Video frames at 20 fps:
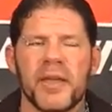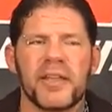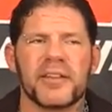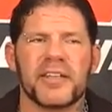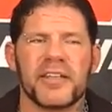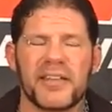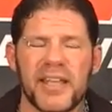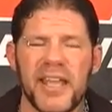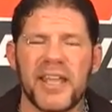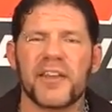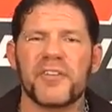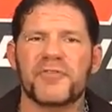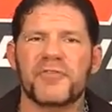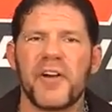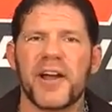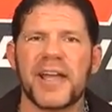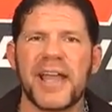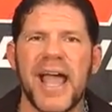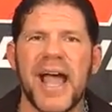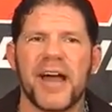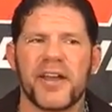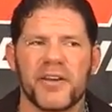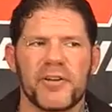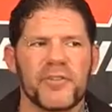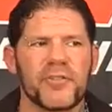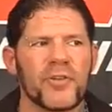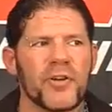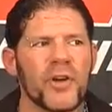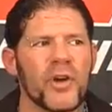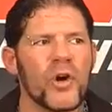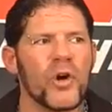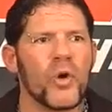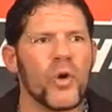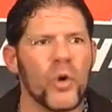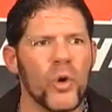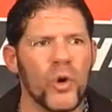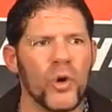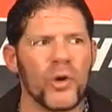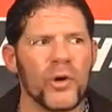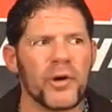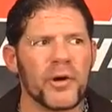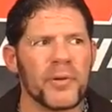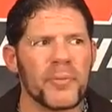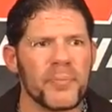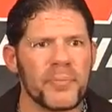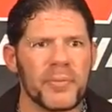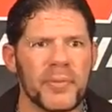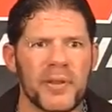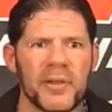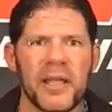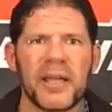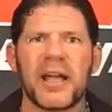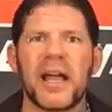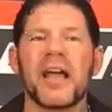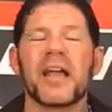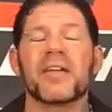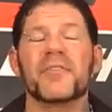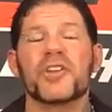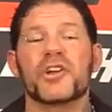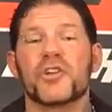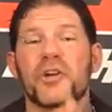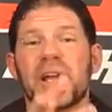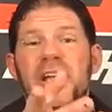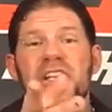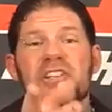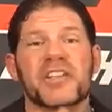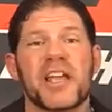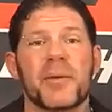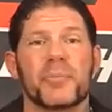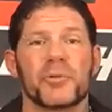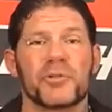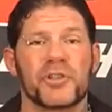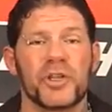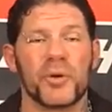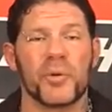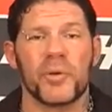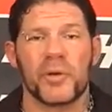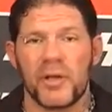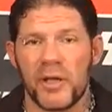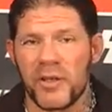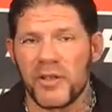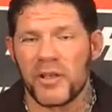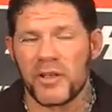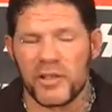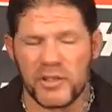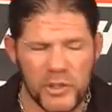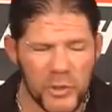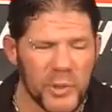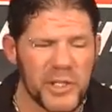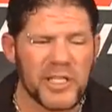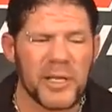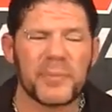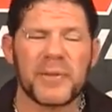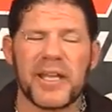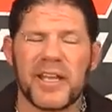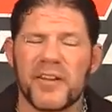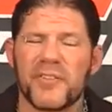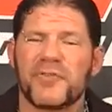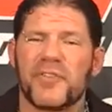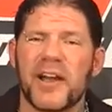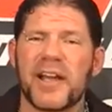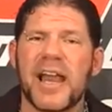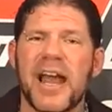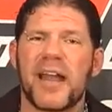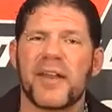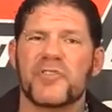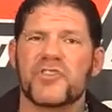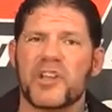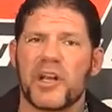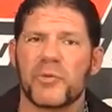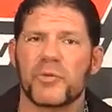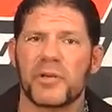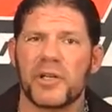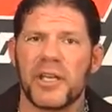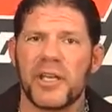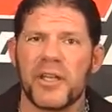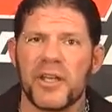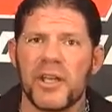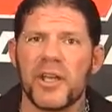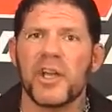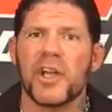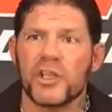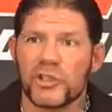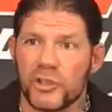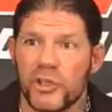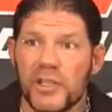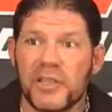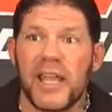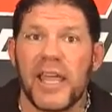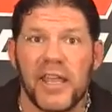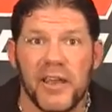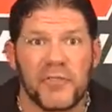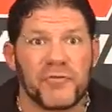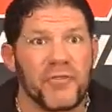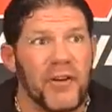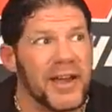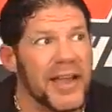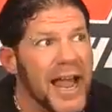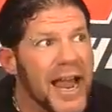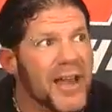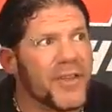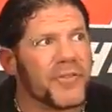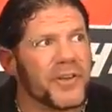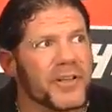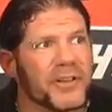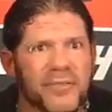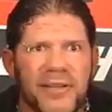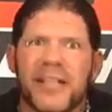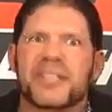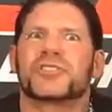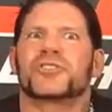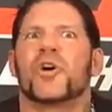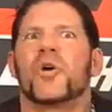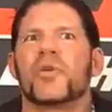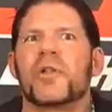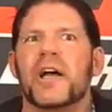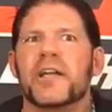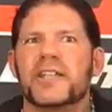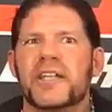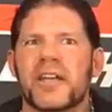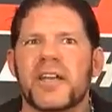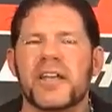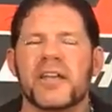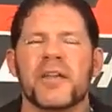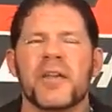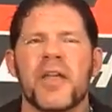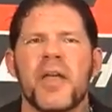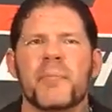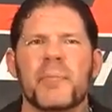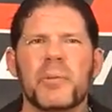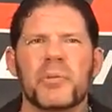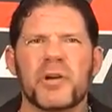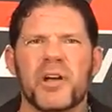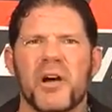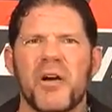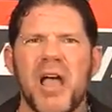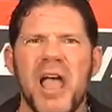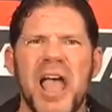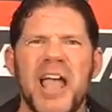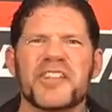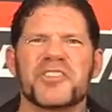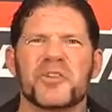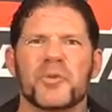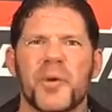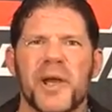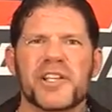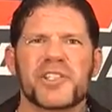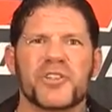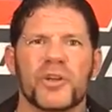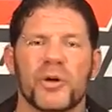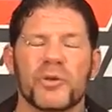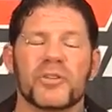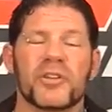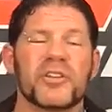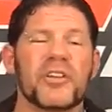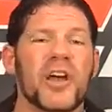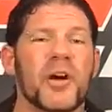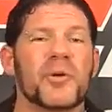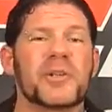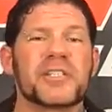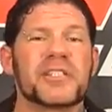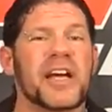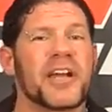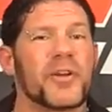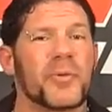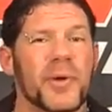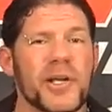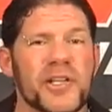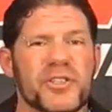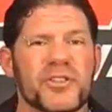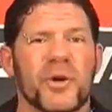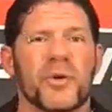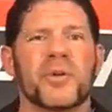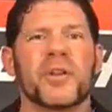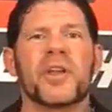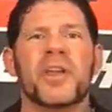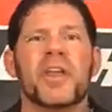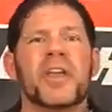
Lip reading: that they can fight out of, or like I'll give you a great example too. You want something they can fight out of generally, so that they can fight out of it. That's the whole idea. And people go, it's a rest hold. No, it's not a rest hold.